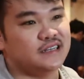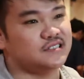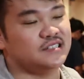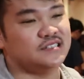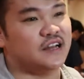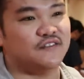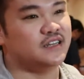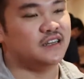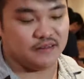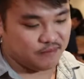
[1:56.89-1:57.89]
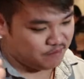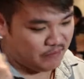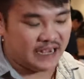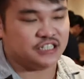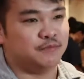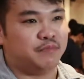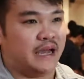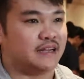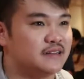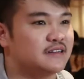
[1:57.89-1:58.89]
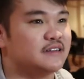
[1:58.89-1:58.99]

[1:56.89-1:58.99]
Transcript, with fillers: It's, it's definitely action-packed.